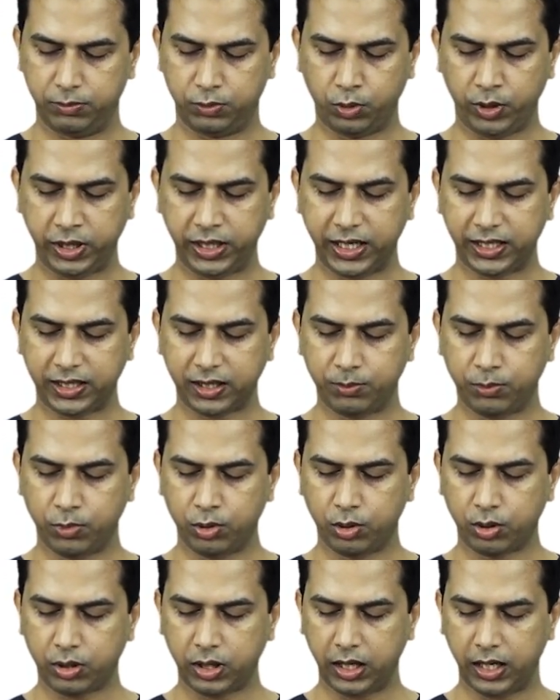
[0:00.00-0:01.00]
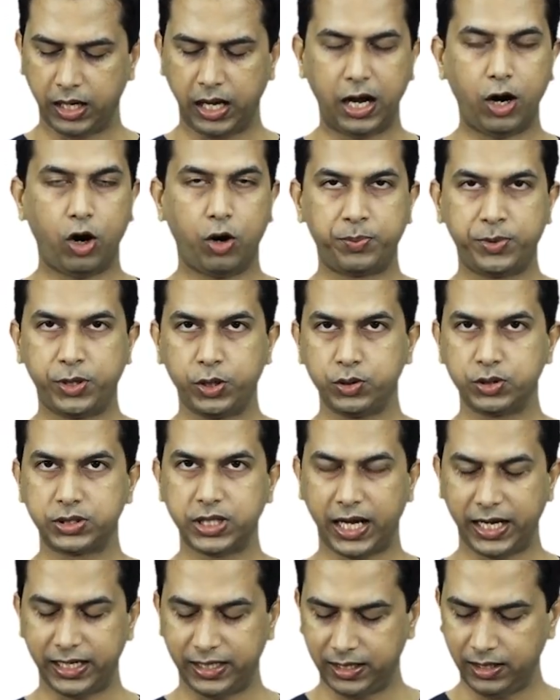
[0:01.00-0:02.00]
going at a more obtuse
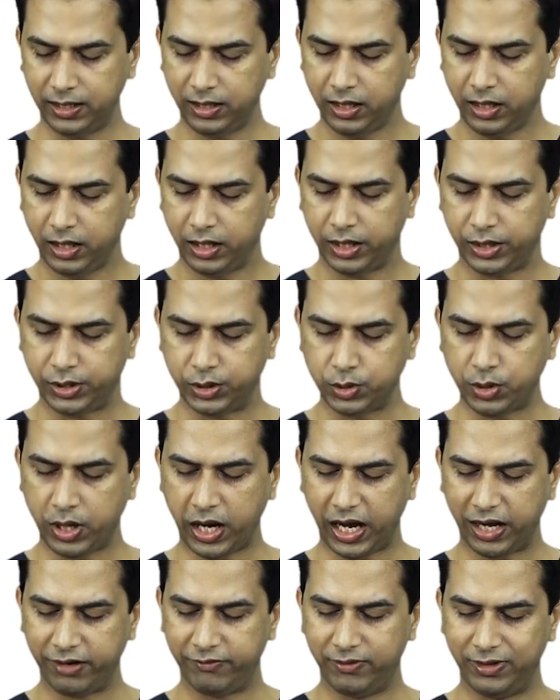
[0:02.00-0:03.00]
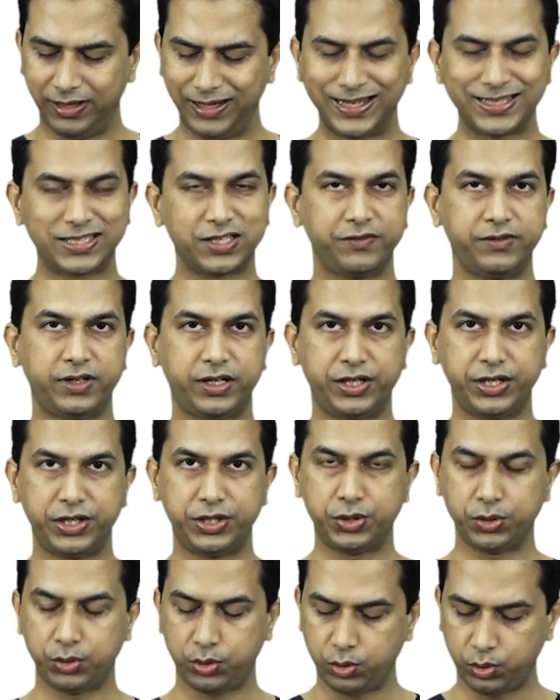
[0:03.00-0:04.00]
angle, you have less of the
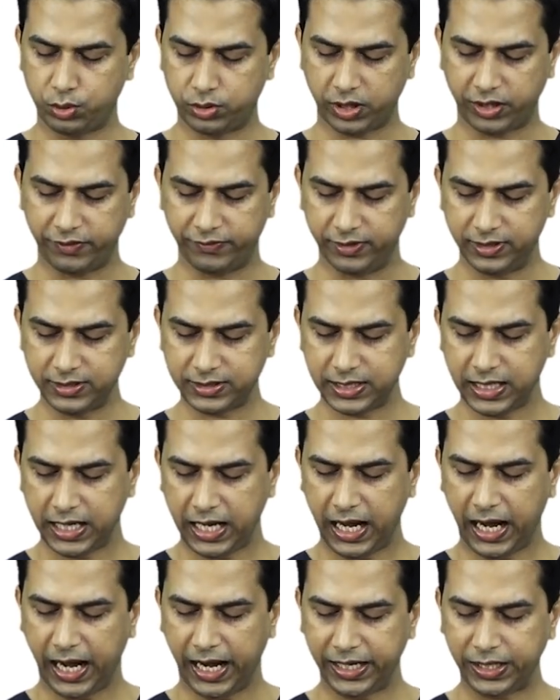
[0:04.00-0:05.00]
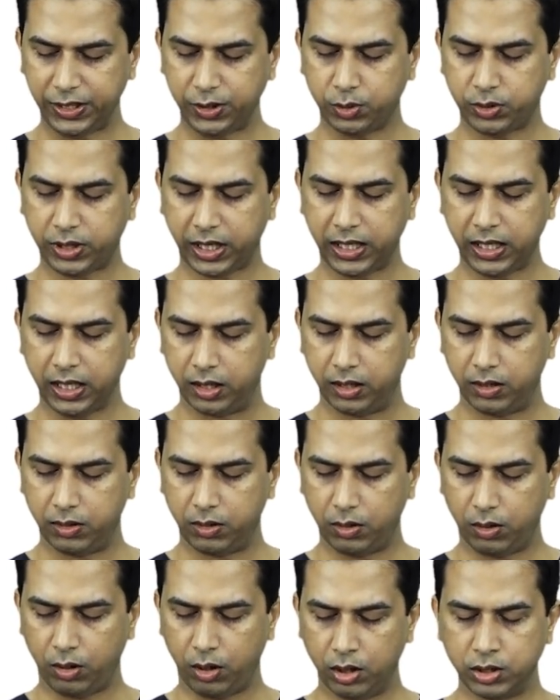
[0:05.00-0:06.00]
tissue to traverse, and you can
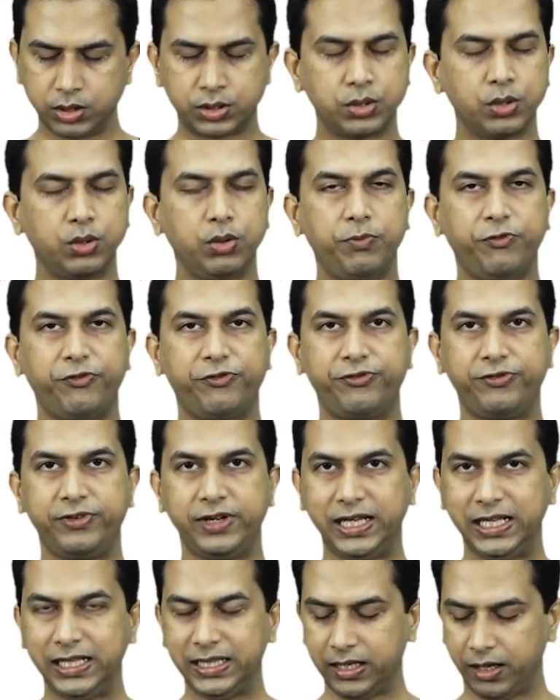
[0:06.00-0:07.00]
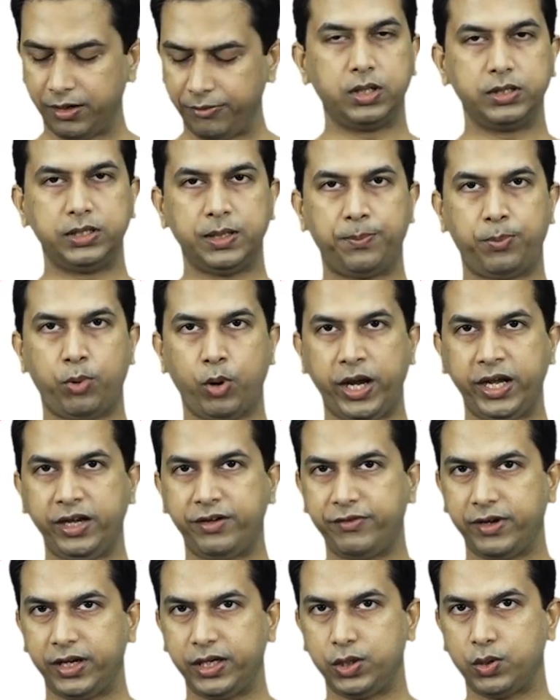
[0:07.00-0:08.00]
also feel the
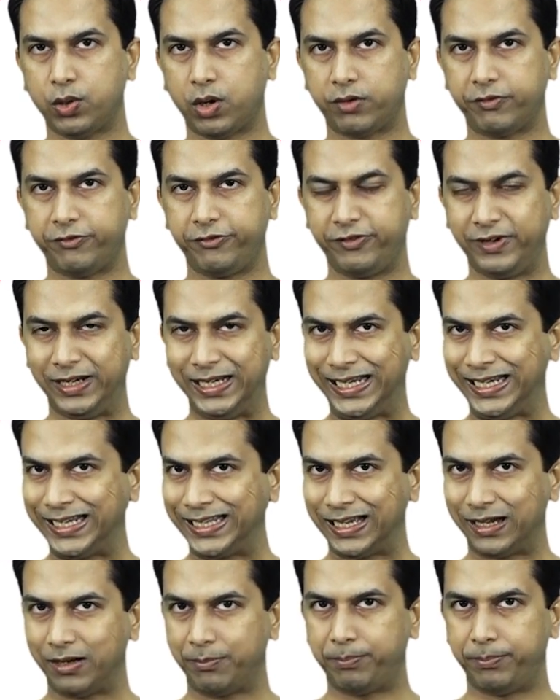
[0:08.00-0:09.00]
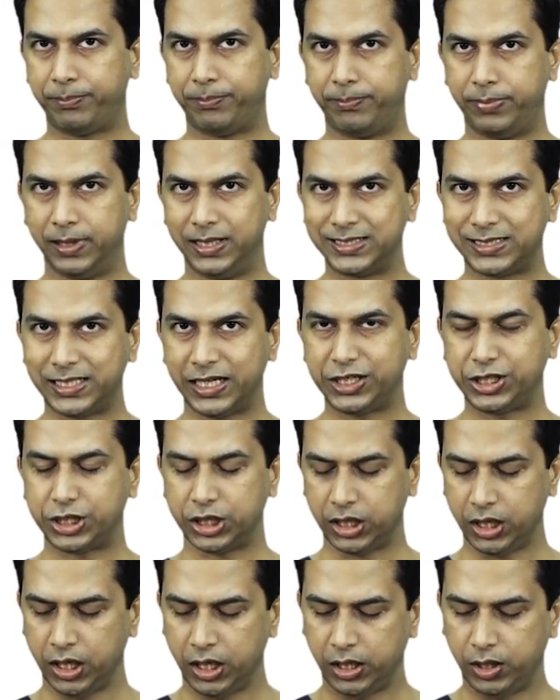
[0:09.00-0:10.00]
point where you are feeling the
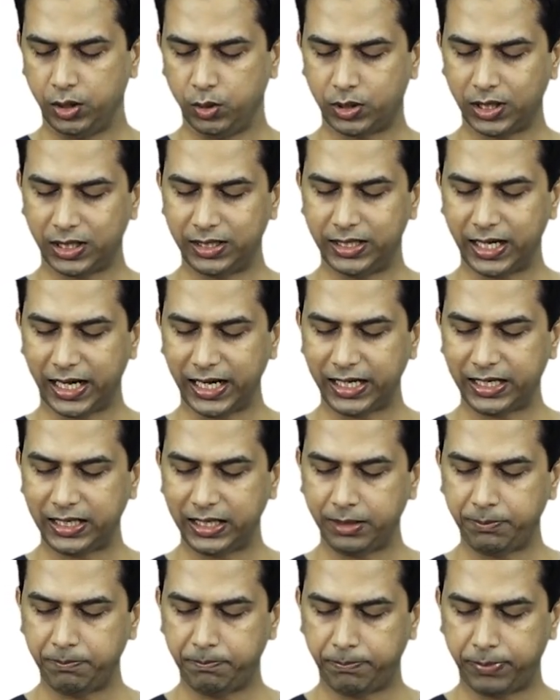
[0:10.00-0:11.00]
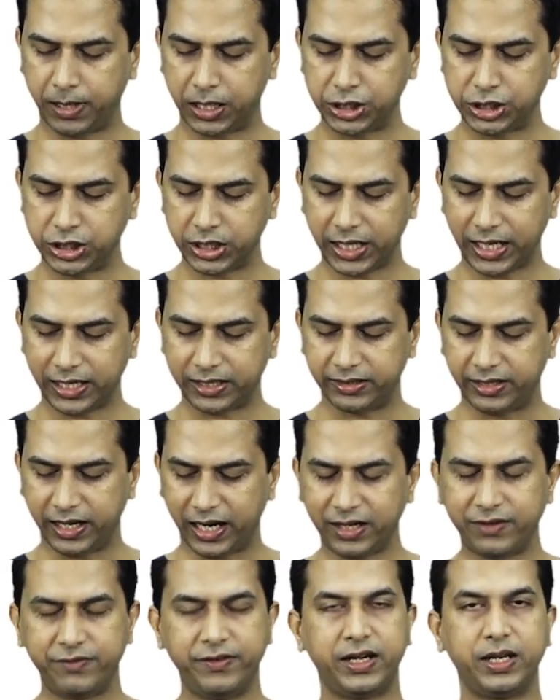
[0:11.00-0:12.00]
pulsation. You can directly puncture at
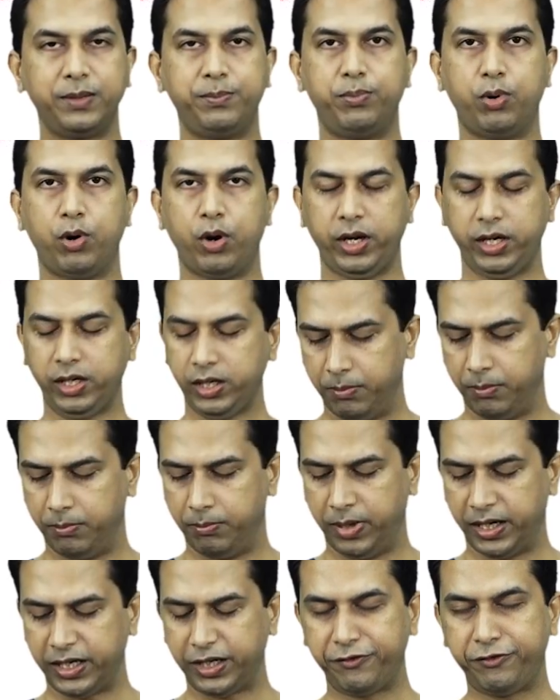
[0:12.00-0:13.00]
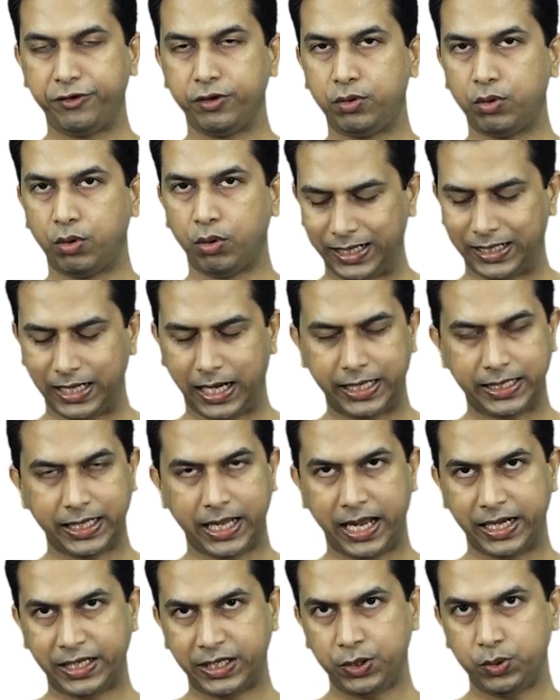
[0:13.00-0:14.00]
that very point, but if you go at
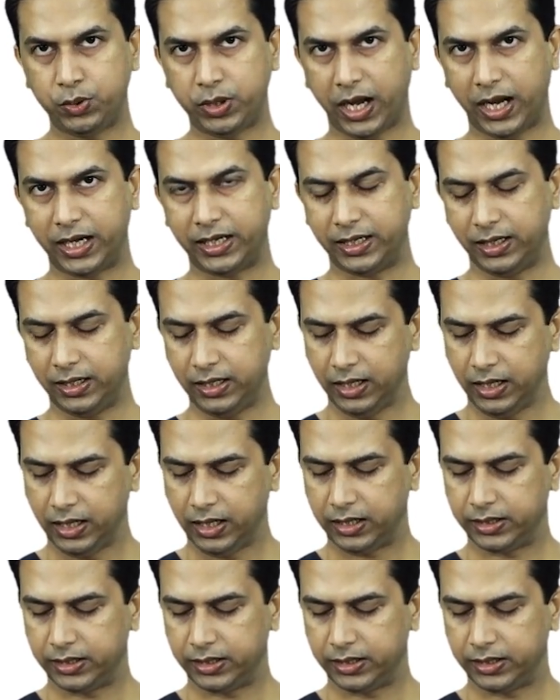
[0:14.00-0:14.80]
an acute angle,